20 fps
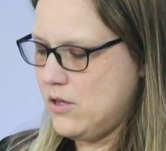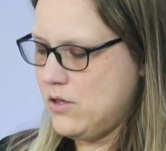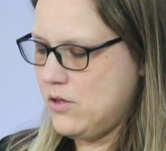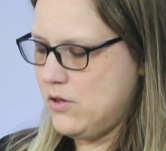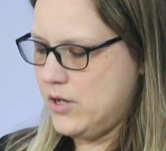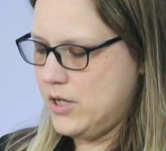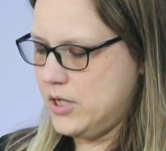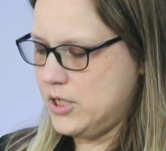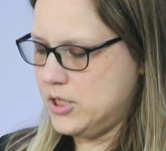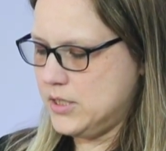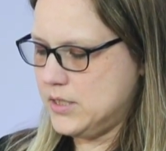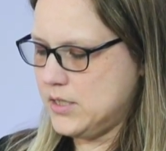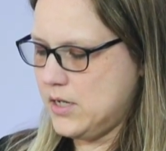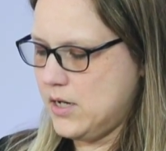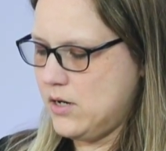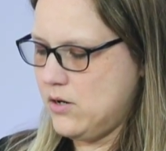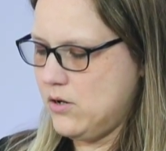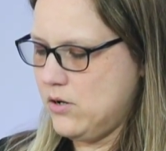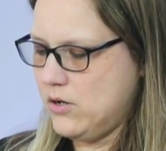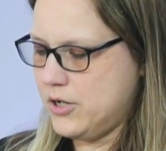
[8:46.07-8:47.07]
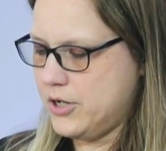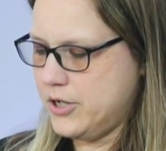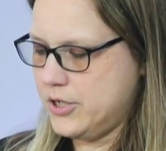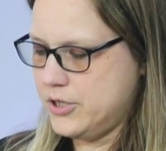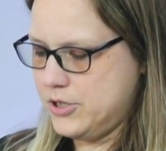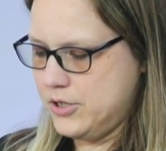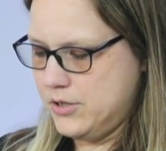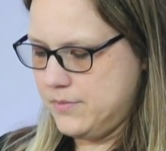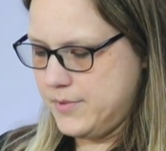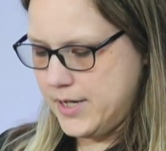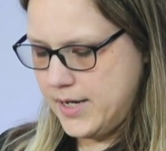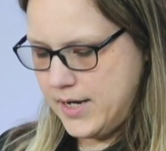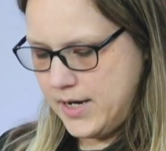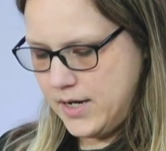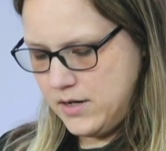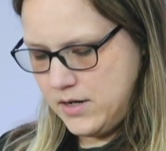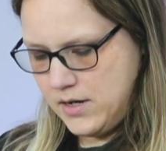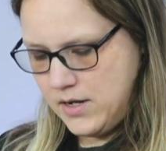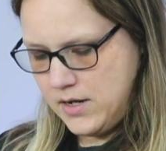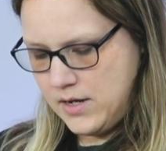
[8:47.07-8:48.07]
you can just unhook your tube
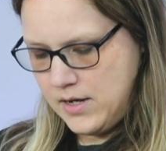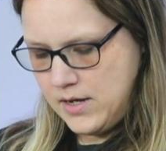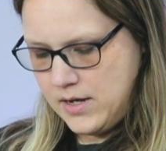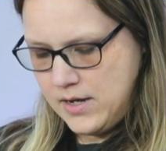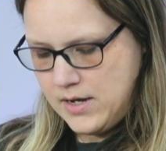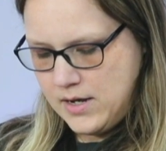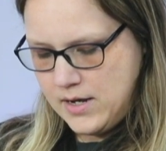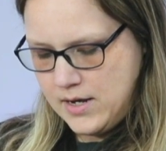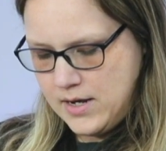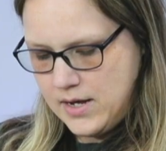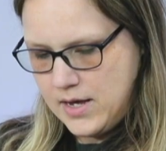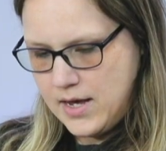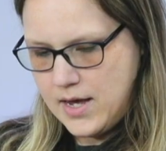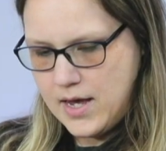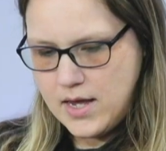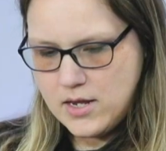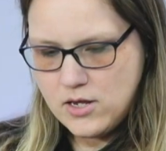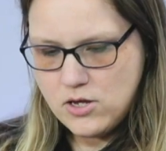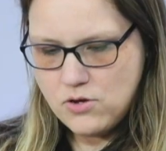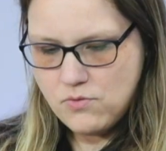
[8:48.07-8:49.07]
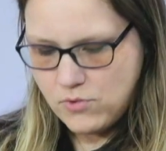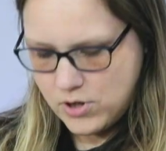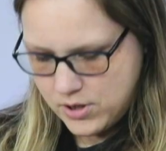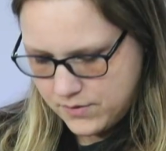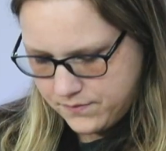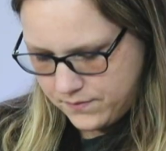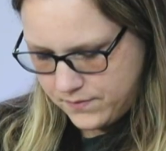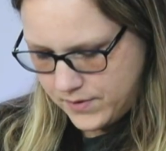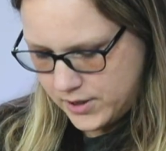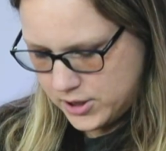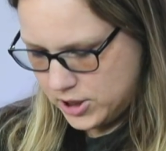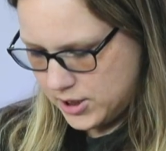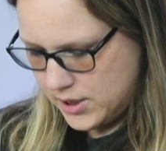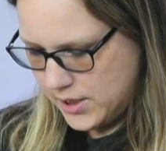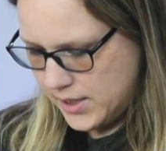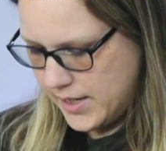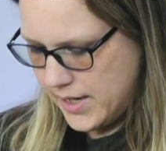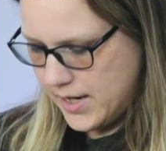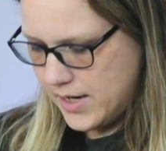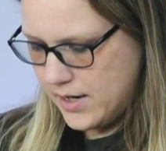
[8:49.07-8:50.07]
again. And you want to flush it
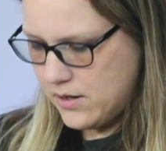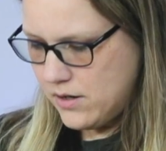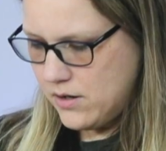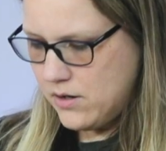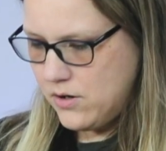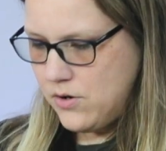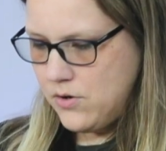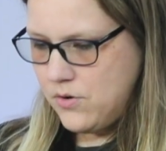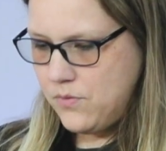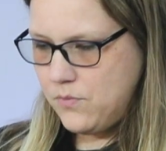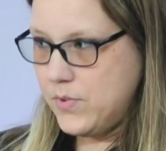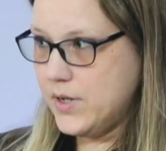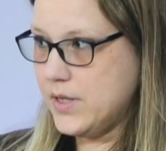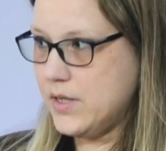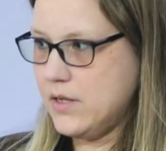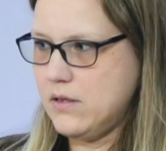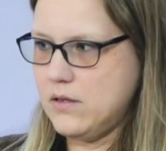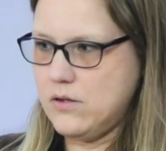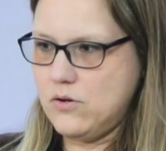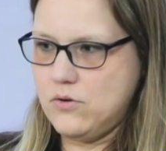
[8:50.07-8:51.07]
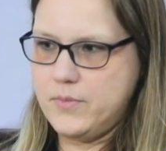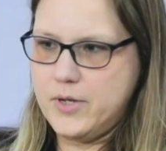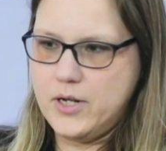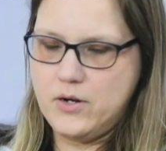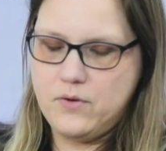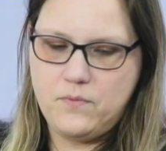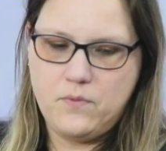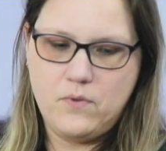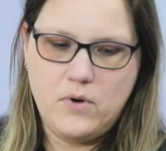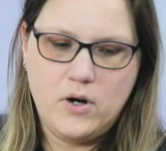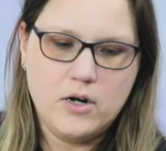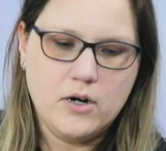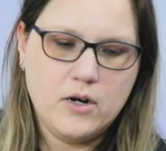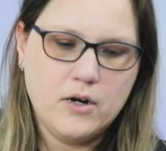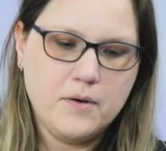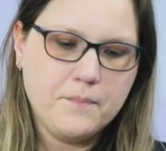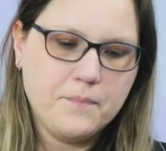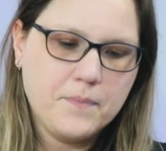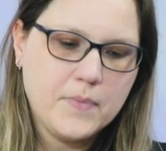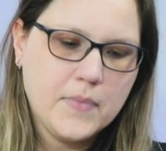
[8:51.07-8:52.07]
again with a little bit of
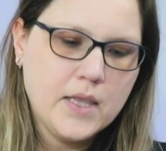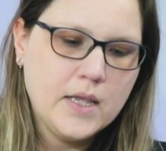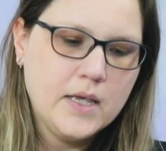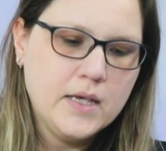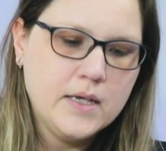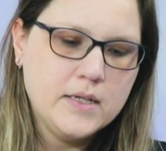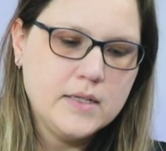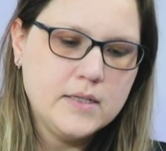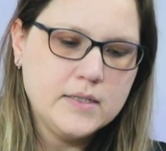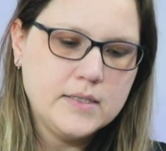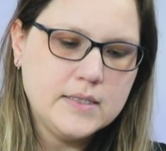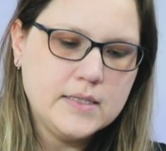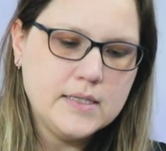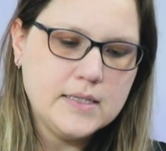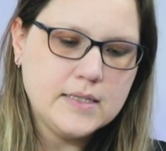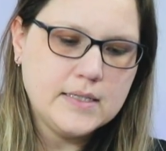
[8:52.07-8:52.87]
water. It's the